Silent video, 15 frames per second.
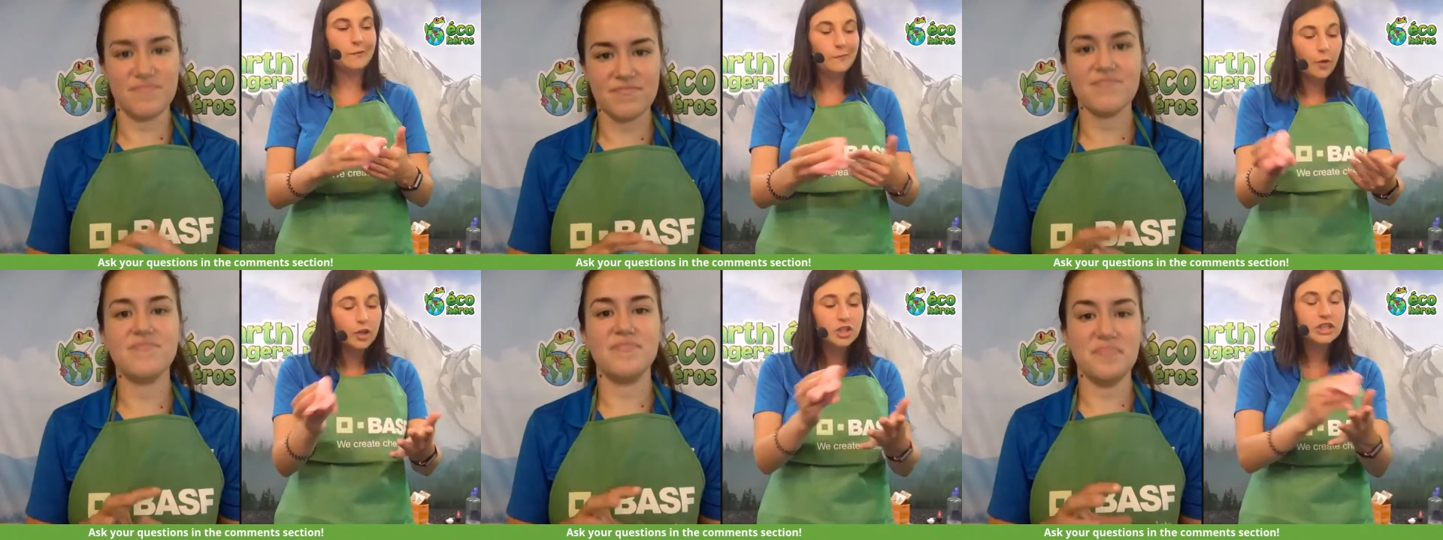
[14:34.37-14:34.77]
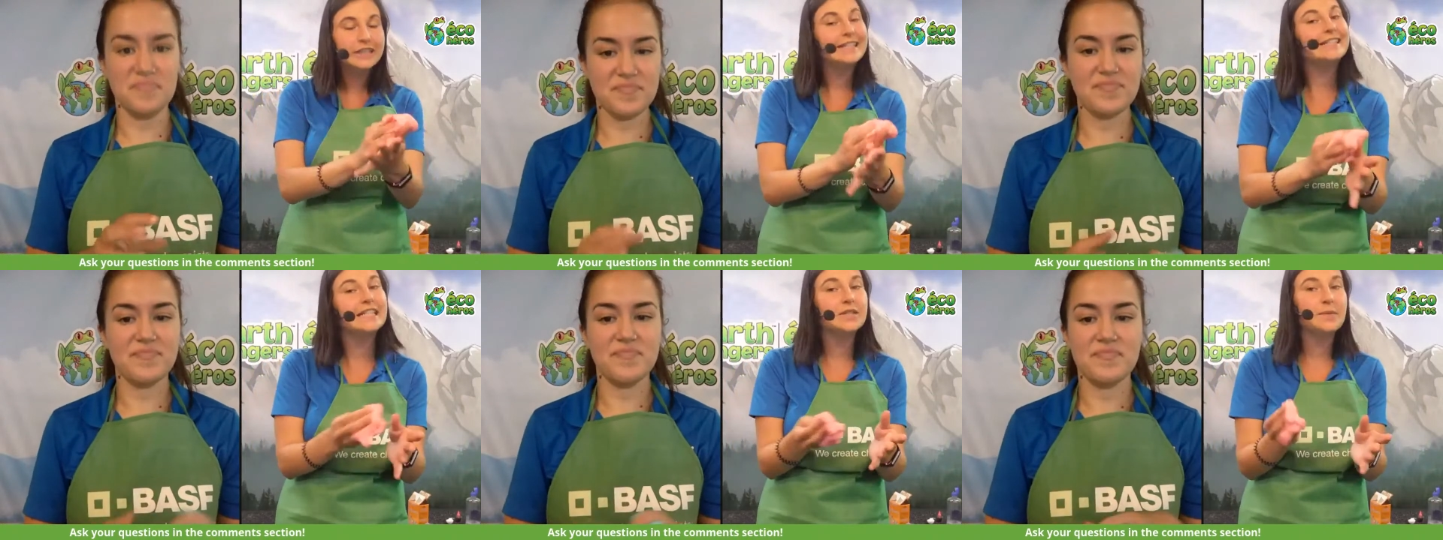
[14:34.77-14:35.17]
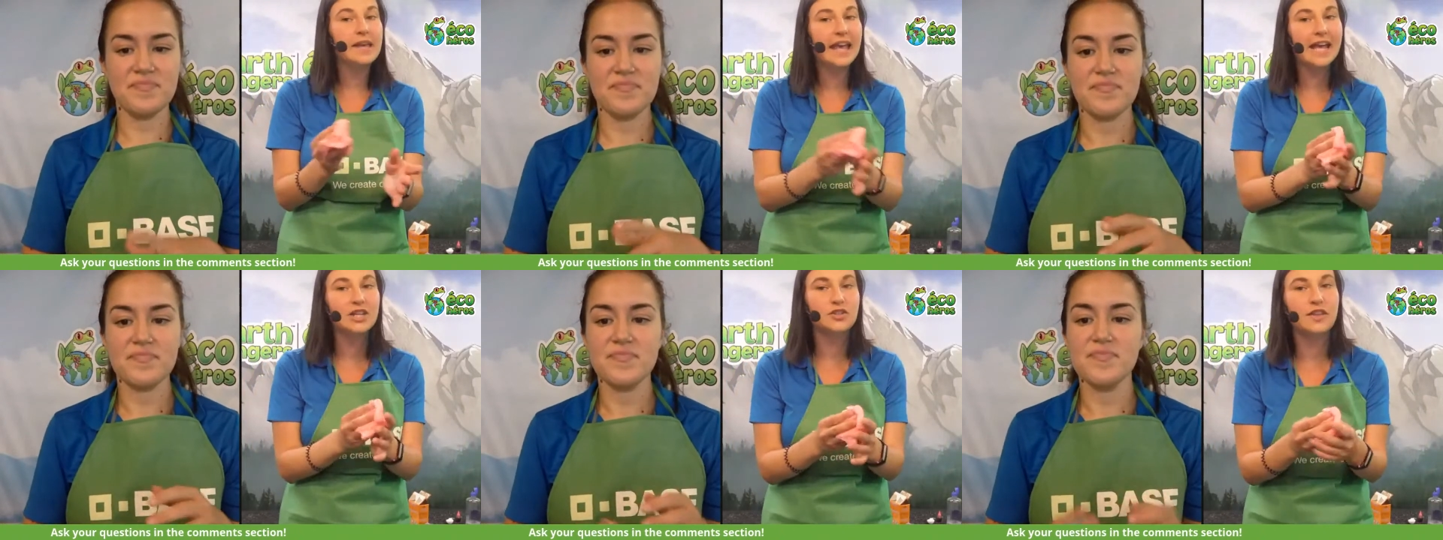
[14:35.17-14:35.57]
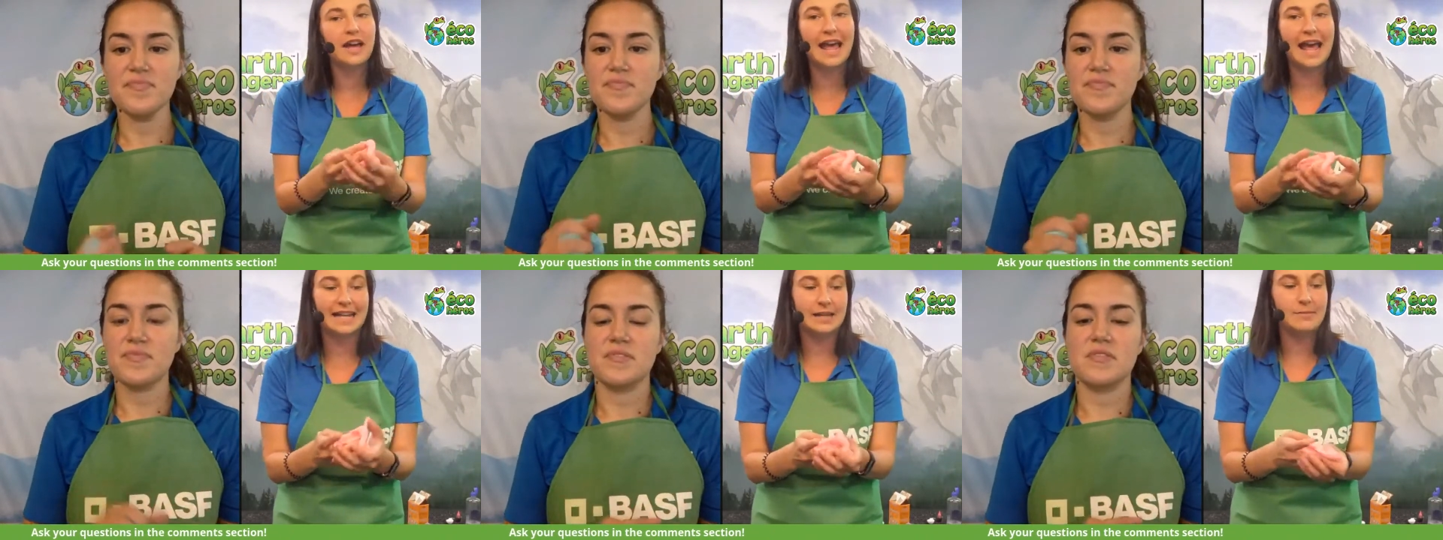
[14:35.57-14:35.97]
Speaker 1: So unfortunately, since we can't do
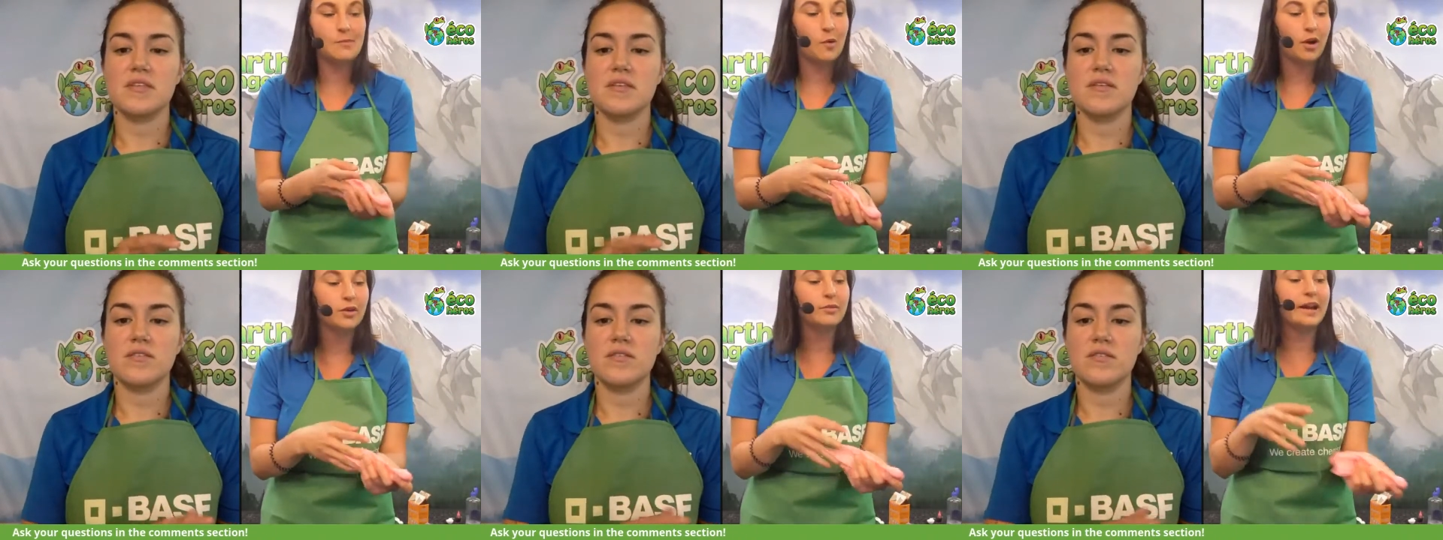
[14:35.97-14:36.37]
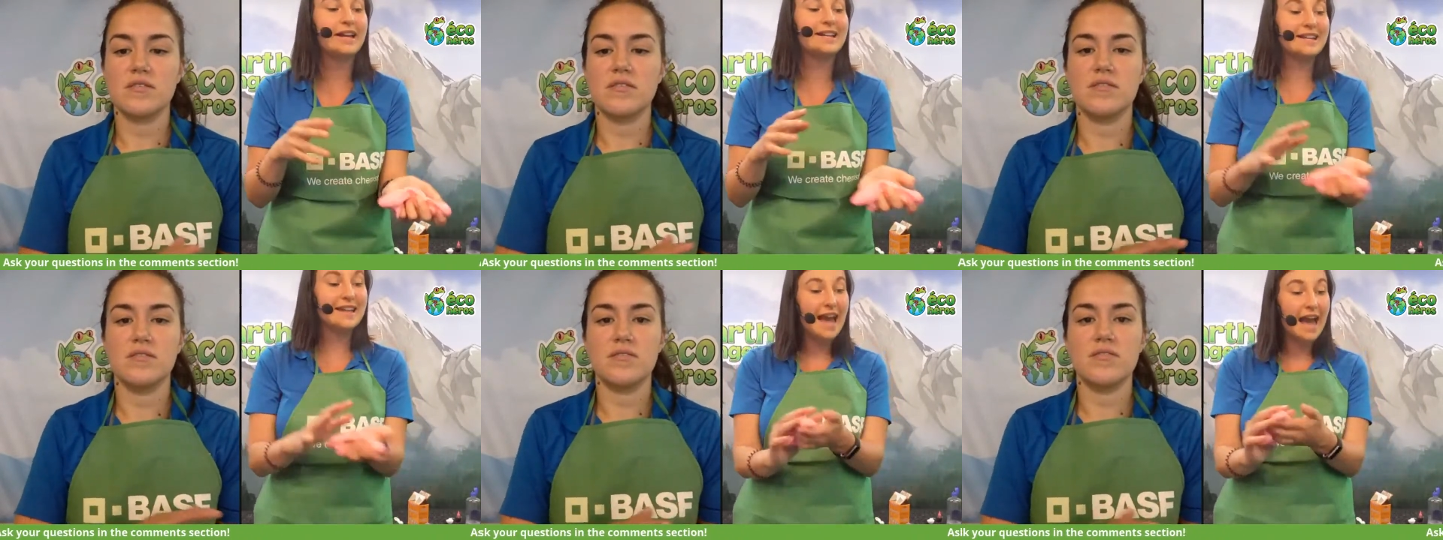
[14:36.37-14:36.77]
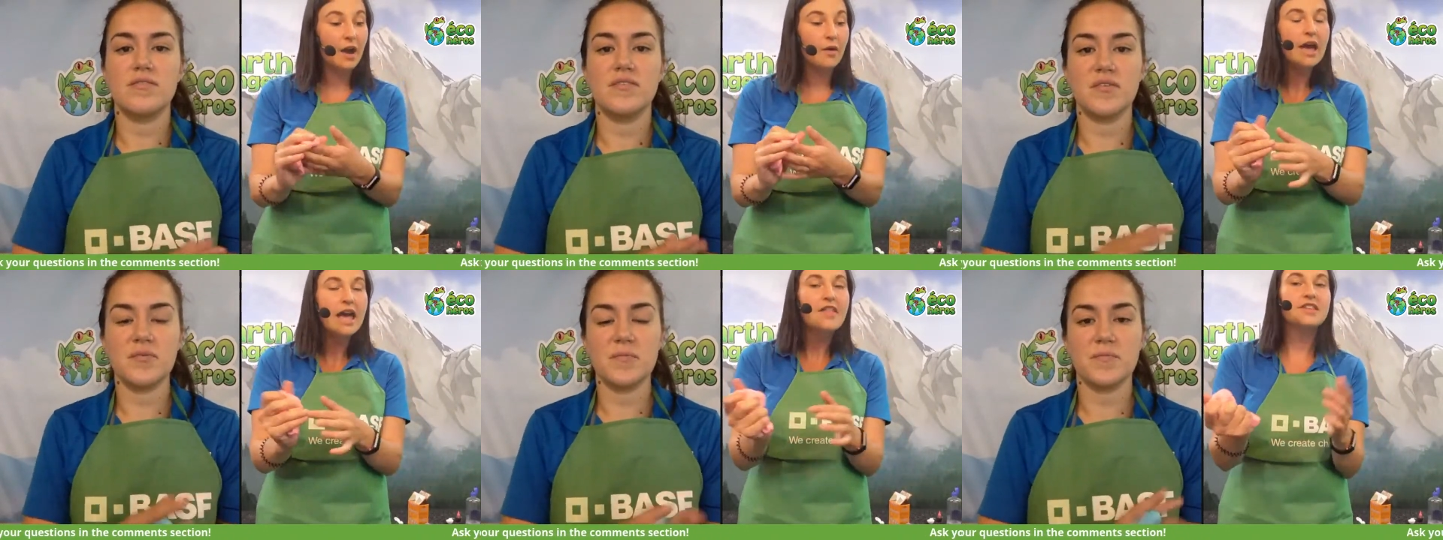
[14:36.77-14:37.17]
that anymore right now,